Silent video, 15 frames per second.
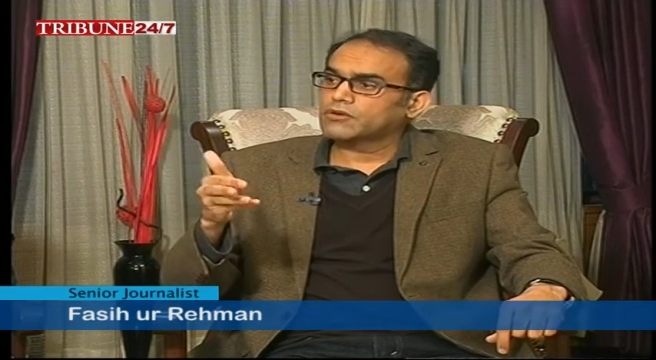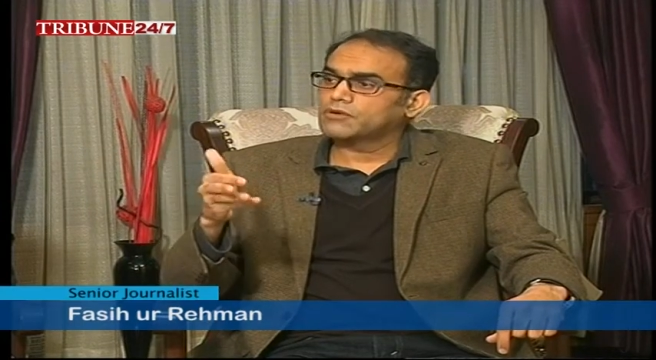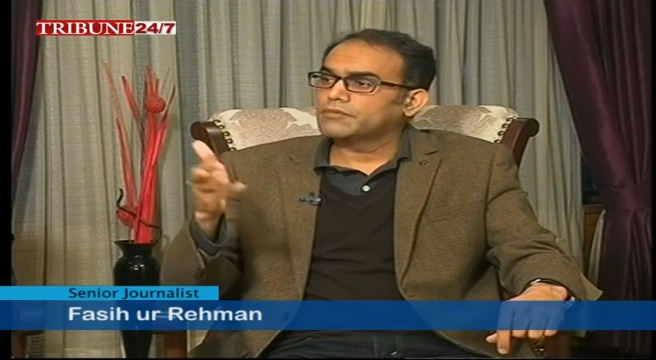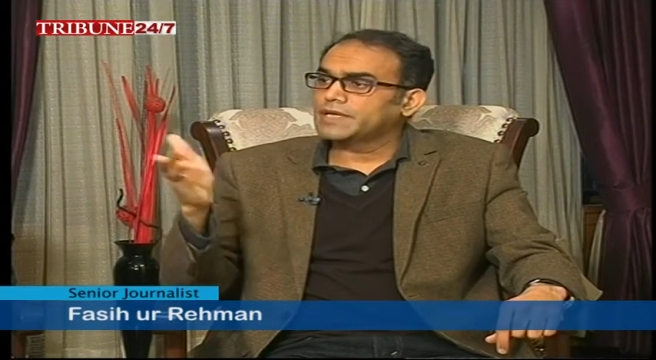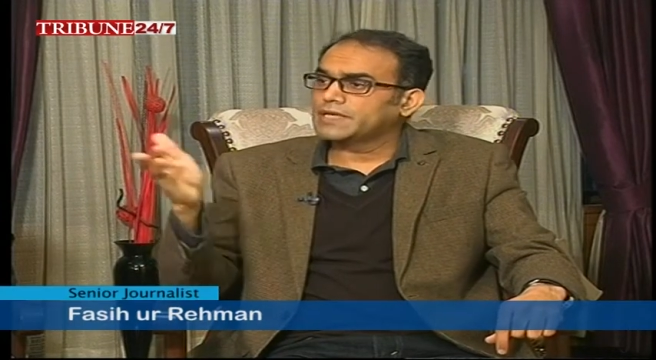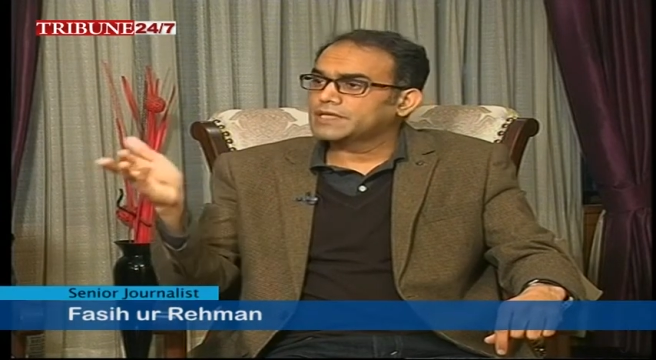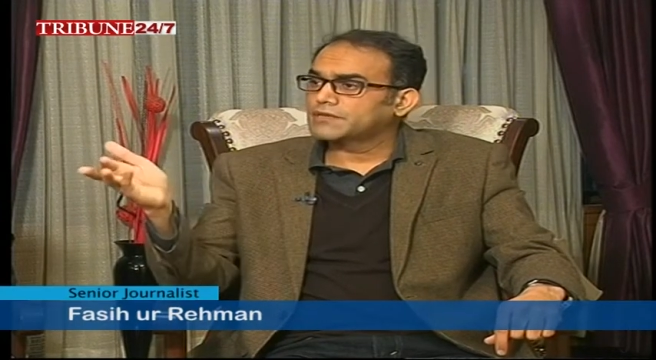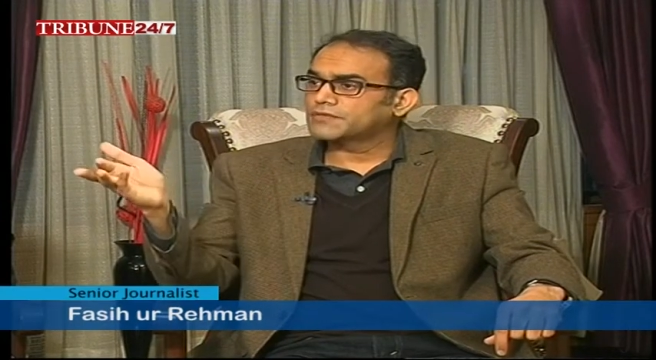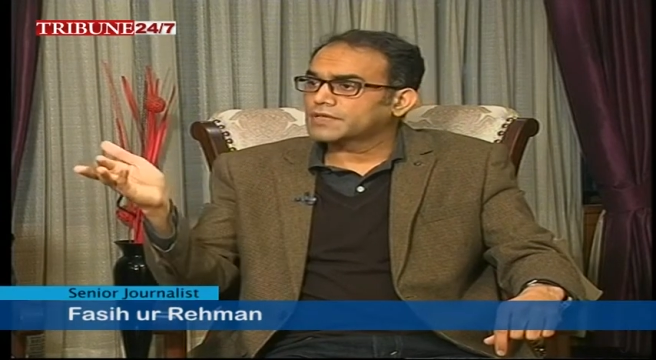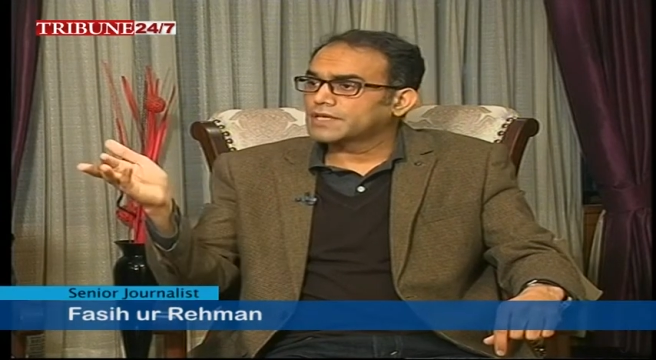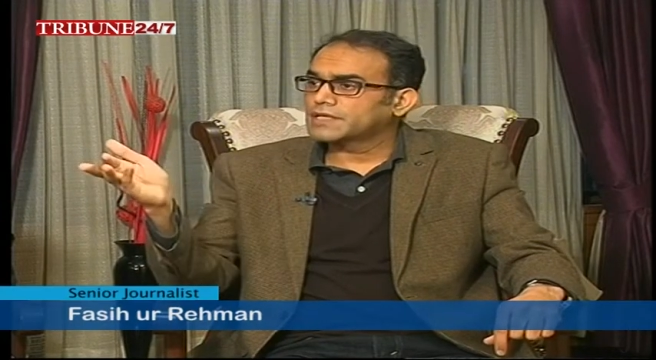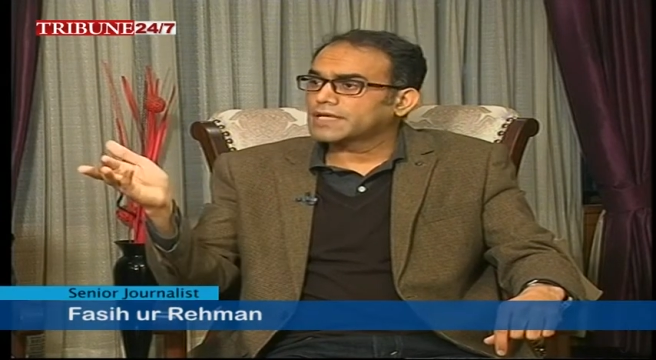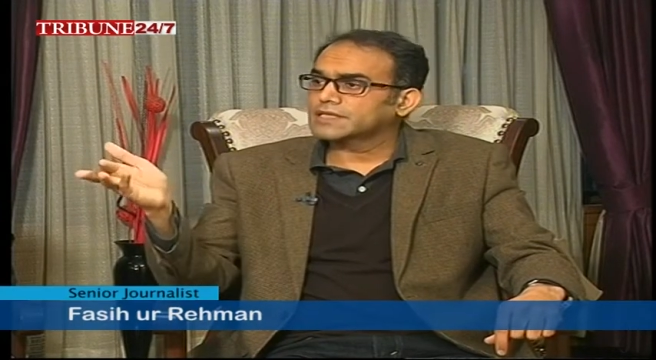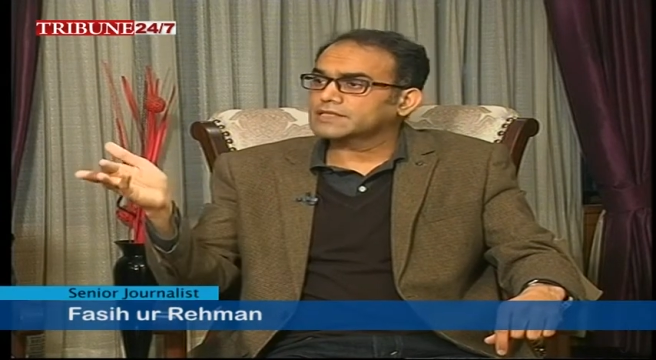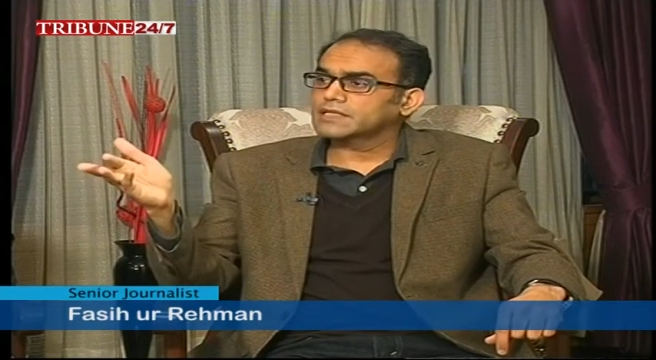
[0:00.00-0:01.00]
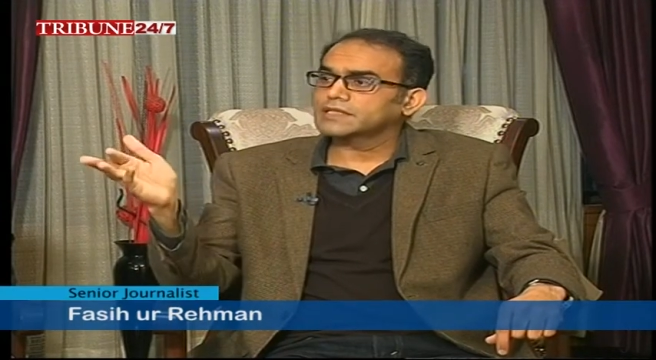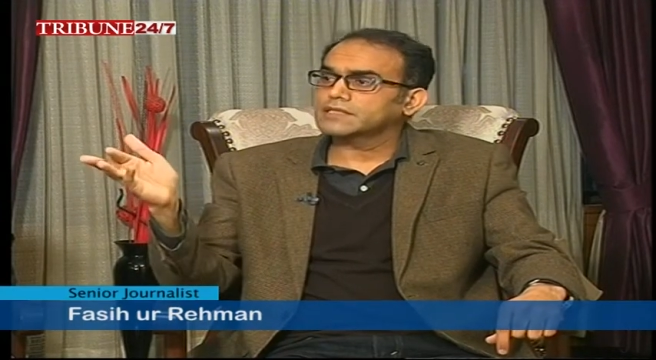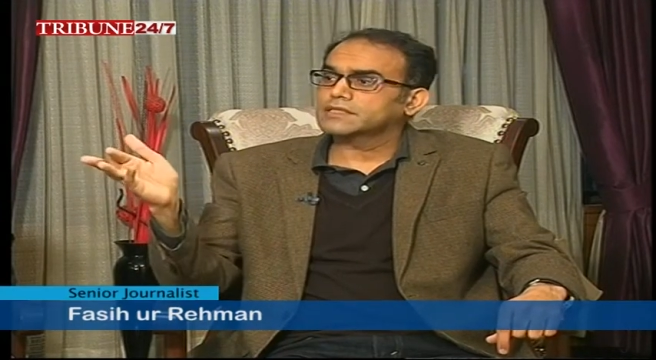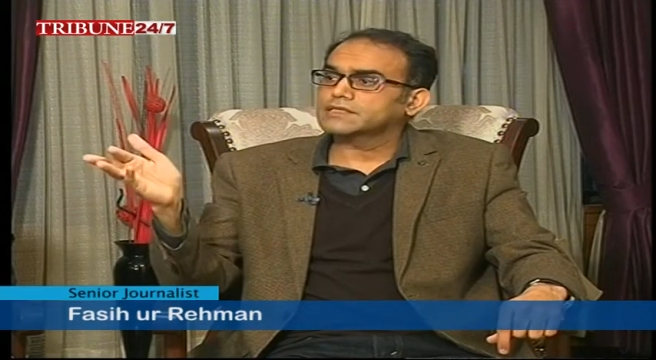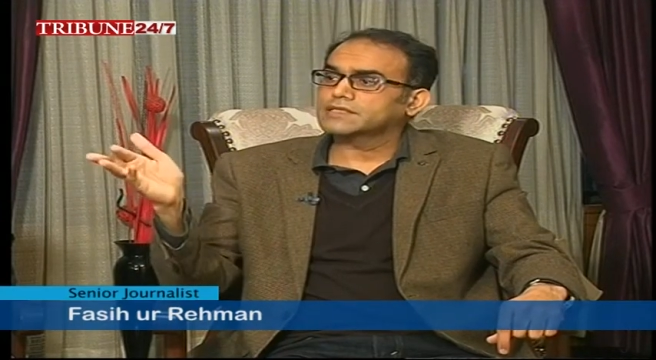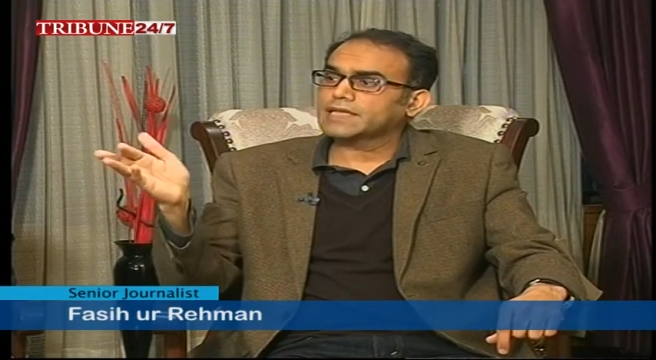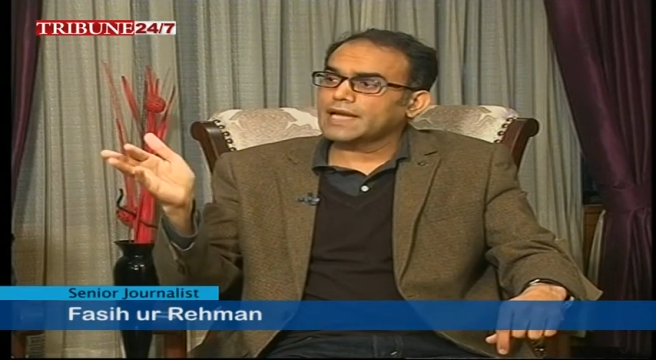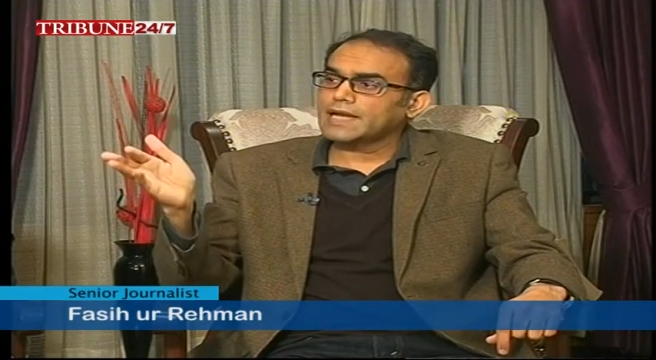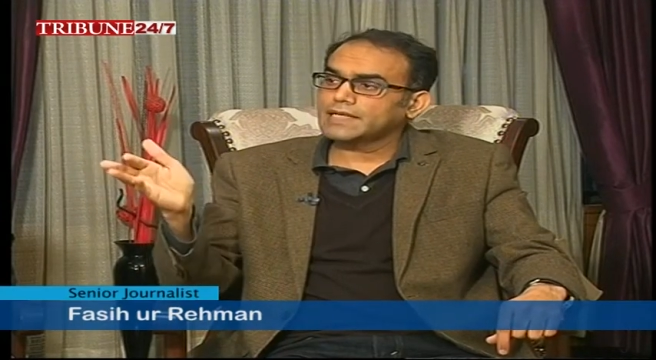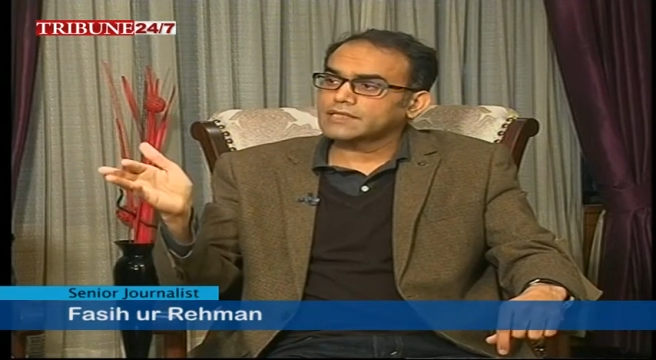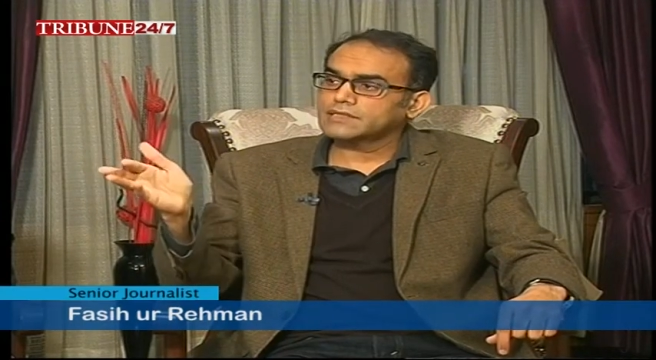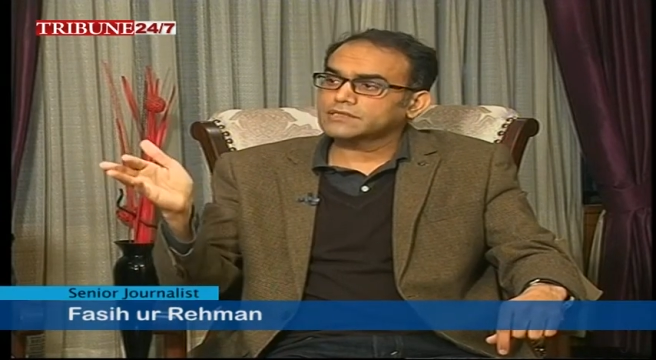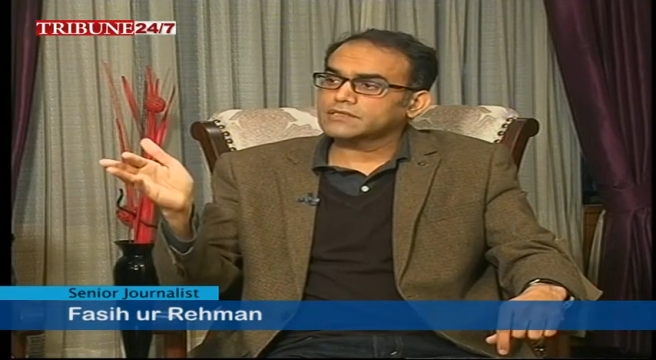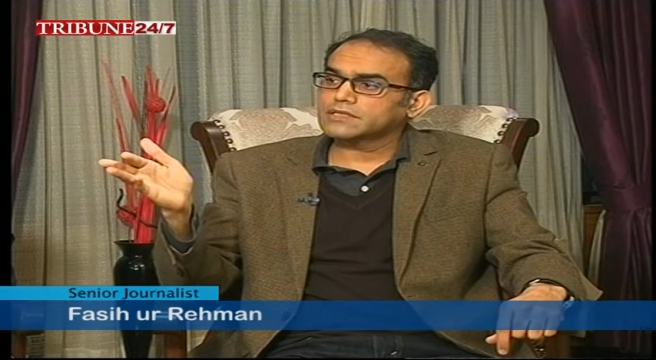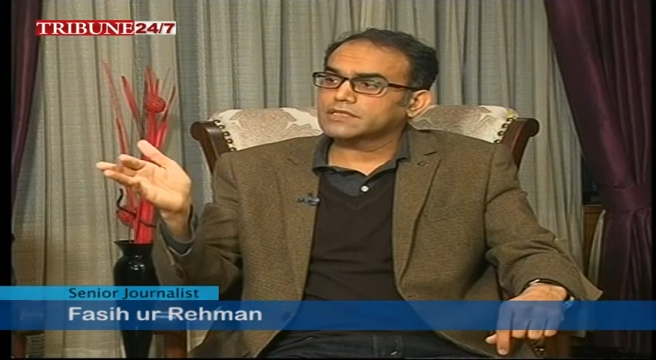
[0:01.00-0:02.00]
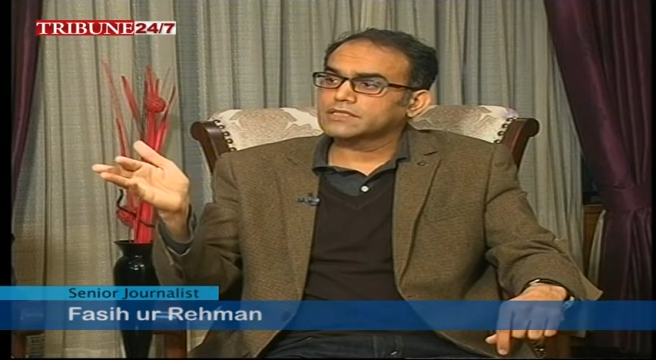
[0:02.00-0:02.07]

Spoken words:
on media front, I think that is